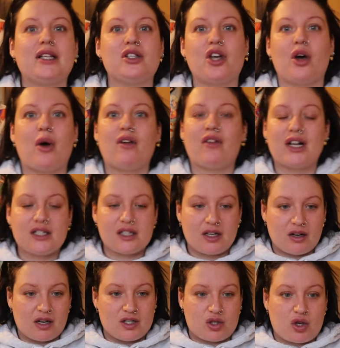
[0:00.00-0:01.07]
So I've had to
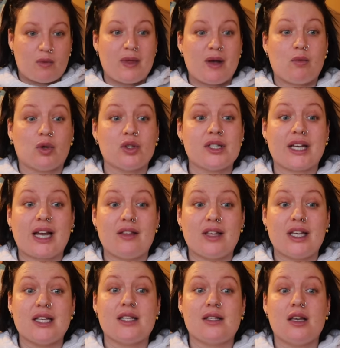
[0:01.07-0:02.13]
like stop them ones and get
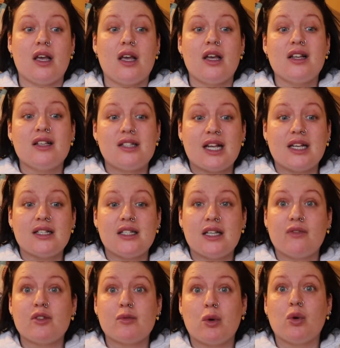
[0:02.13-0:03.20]
these
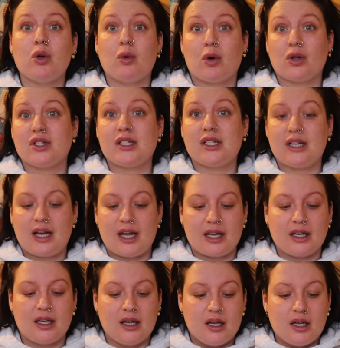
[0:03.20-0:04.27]
sensitive smaller ones today.
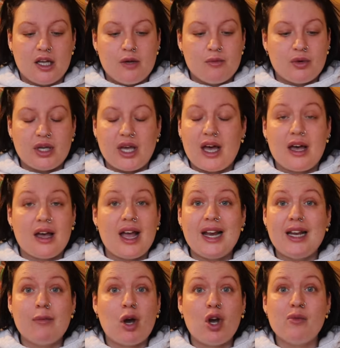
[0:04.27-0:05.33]
But yeah,
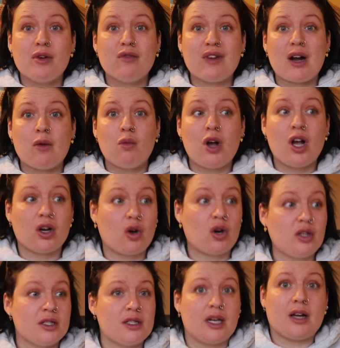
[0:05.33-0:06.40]
any moment around work,
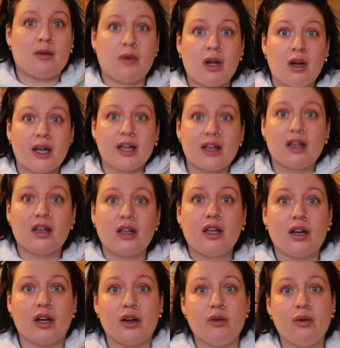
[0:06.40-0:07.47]
honestly, I'm like, you know.